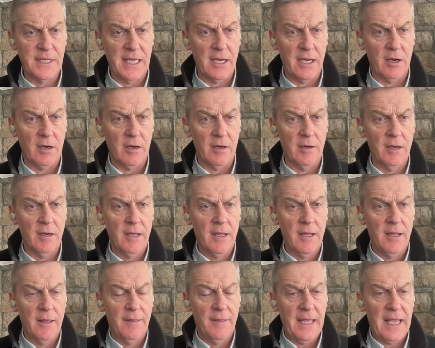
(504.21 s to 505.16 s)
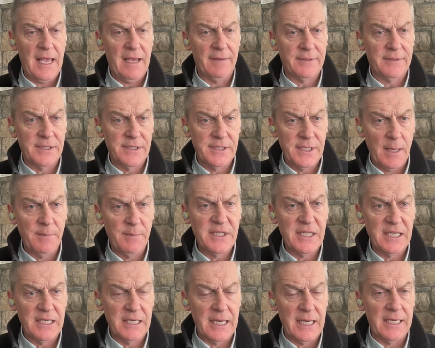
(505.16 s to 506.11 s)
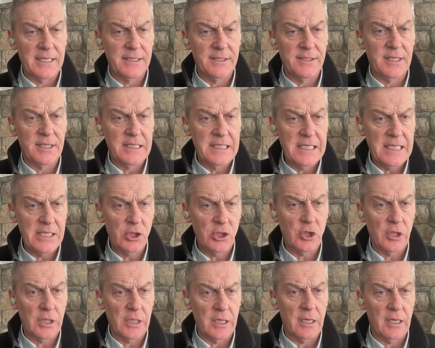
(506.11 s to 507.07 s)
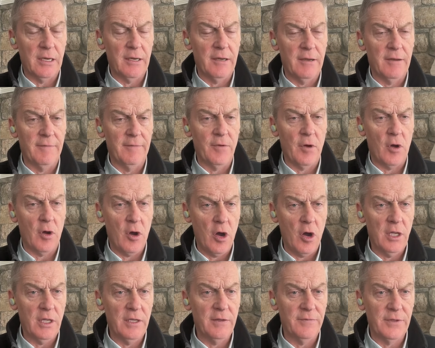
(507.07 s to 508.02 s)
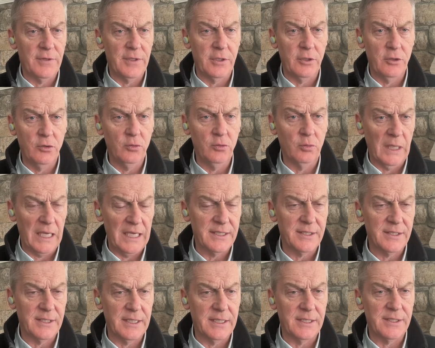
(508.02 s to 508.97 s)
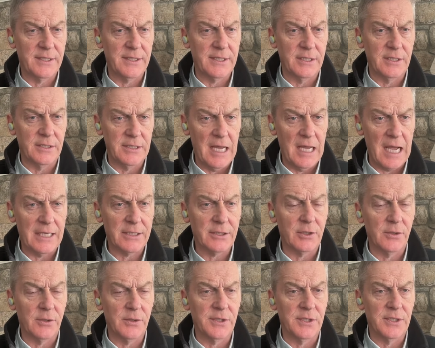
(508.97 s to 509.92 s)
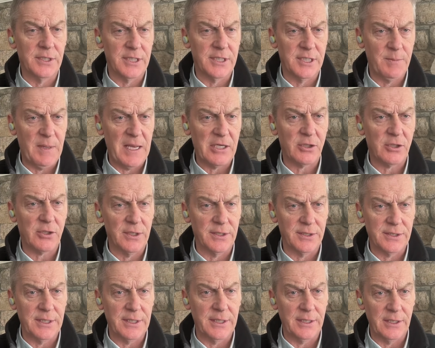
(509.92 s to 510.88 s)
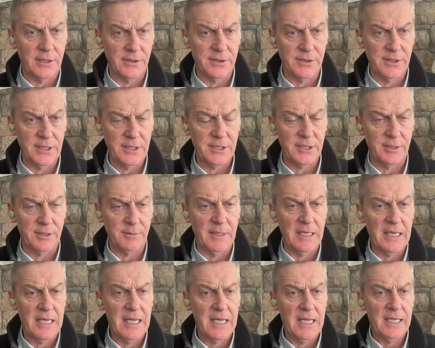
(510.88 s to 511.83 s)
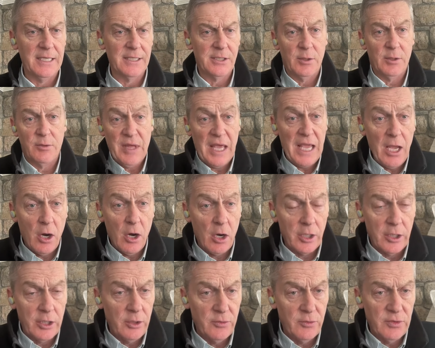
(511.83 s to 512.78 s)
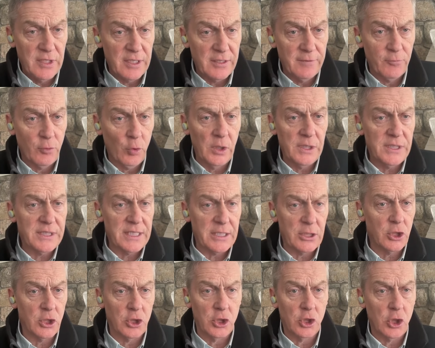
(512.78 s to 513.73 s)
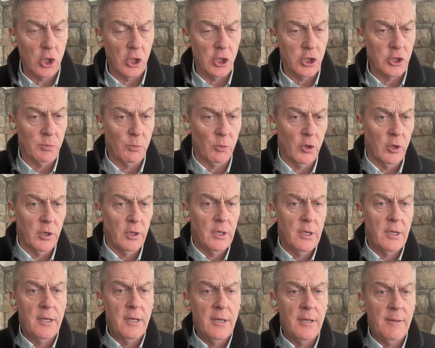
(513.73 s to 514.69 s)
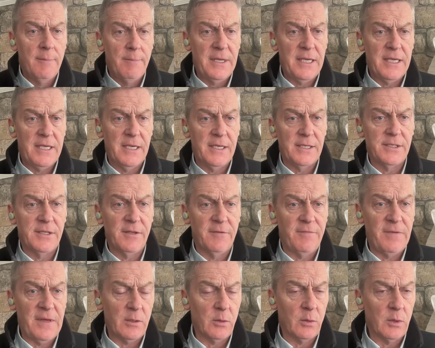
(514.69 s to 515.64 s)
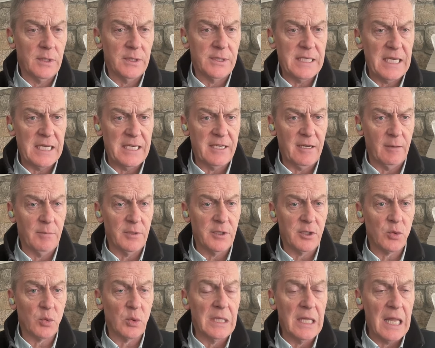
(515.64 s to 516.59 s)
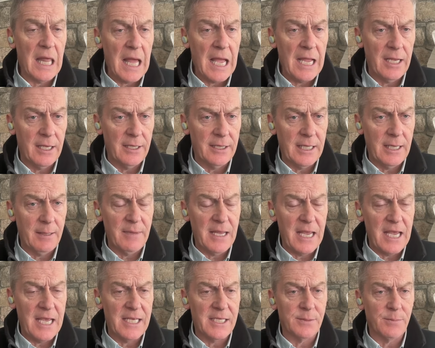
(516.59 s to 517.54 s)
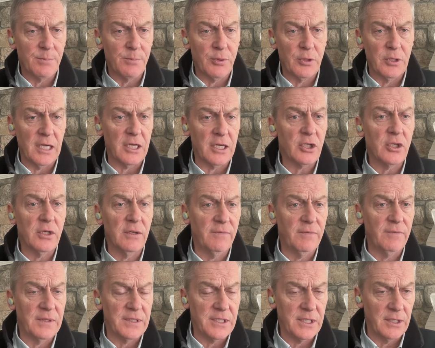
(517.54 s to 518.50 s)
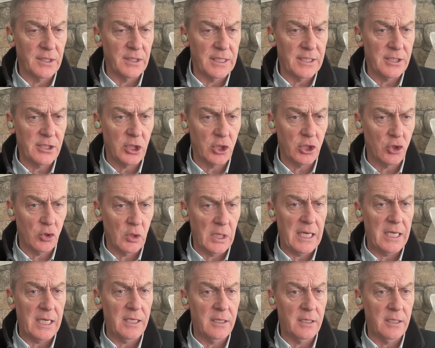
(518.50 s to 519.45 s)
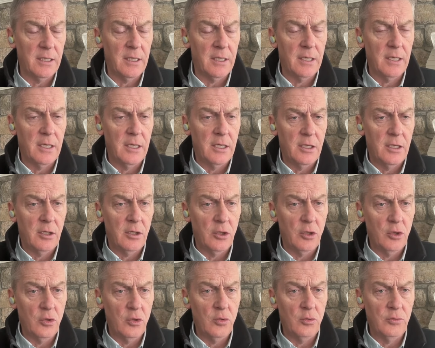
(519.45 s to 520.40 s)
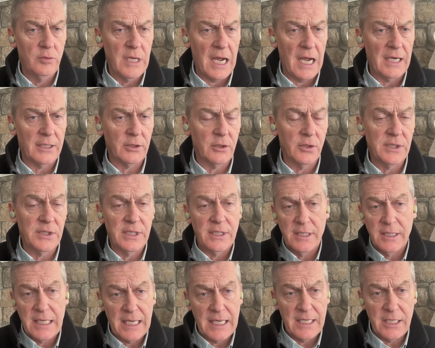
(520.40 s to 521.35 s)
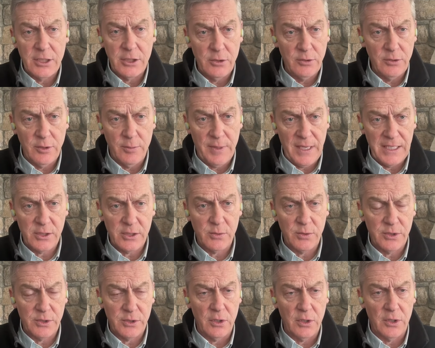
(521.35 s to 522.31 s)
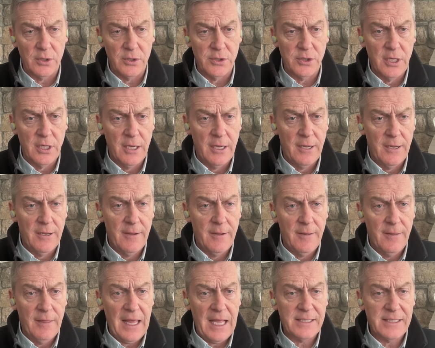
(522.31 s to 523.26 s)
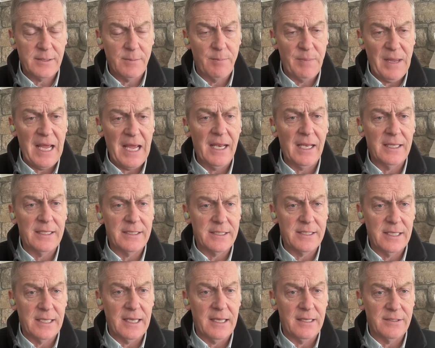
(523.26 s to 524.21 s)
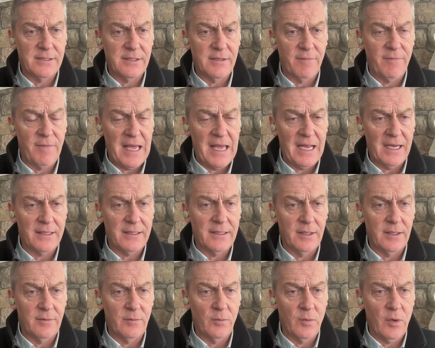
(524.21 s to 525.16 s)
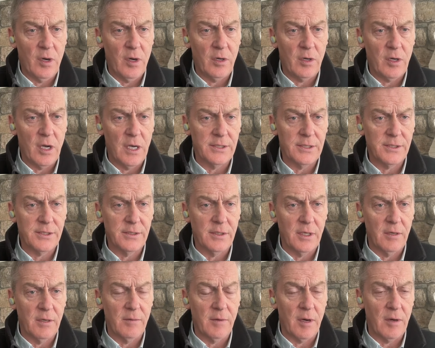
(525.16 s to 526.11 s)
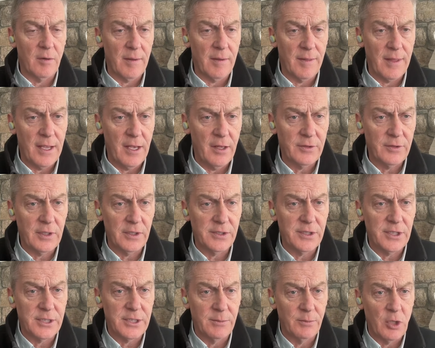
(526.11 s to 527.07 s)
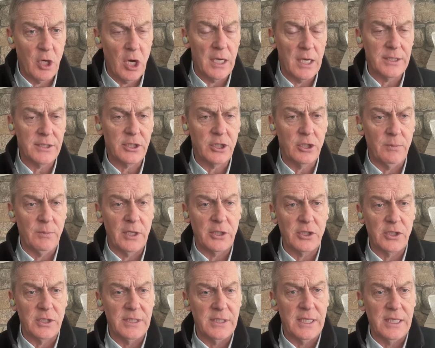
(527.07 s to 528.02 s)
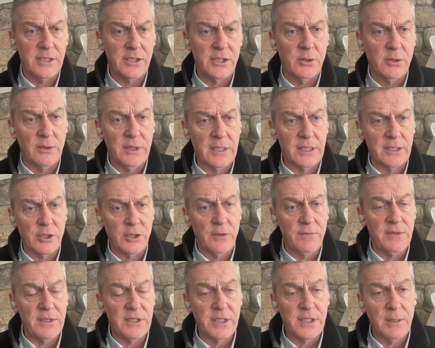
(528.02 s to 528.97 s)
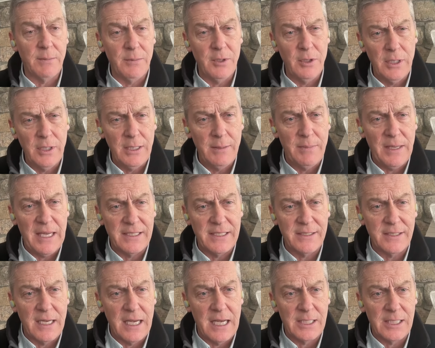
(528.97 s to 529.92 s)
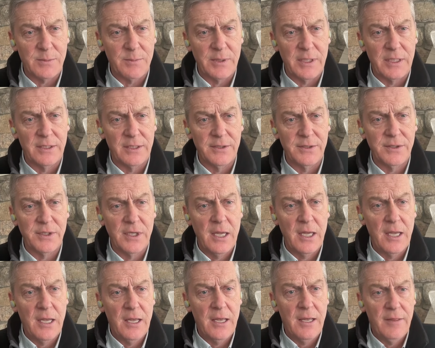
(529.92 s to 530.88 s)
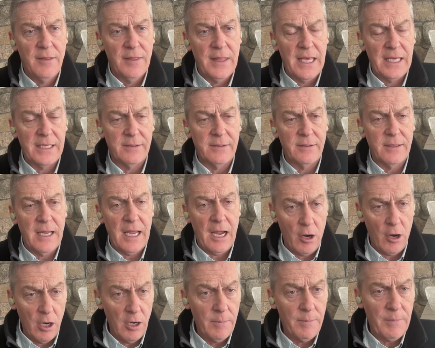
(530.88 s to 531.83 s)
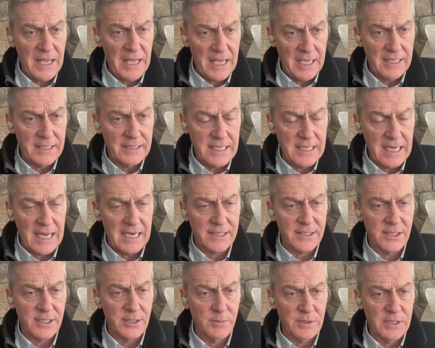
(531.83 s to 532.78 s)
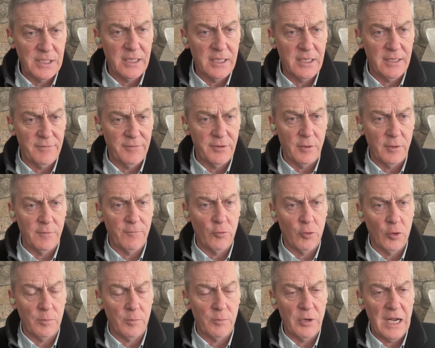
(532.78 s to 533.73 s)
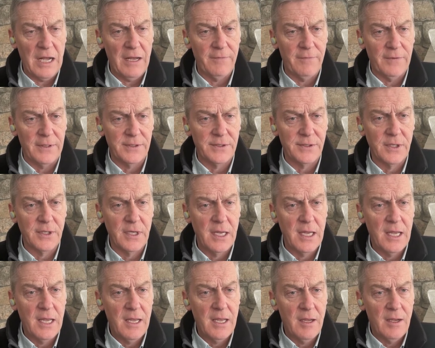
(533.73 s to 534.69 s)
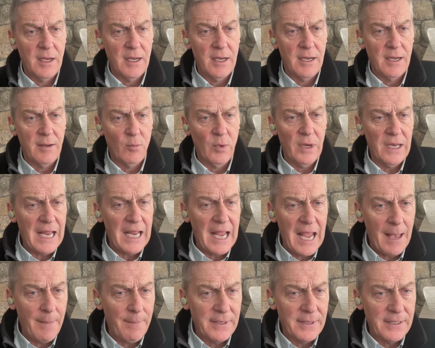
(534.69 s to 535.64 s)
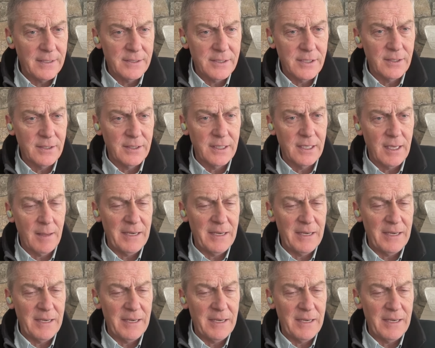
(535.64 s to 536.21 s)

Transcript: They are they have to subsidize the teaching of all of the new residents and doctors and specialists in their system. So they argue that, of course, they should charge more because the federal and state governments rely on them as production facilities to train new doctors and to kind of do the best research. That's balanced against the fact that our costs are, the healthcare system costs too much and does too little. So you have these community based hospitals that are paying taxes, particularly if they're for profits, uh, what happened to the?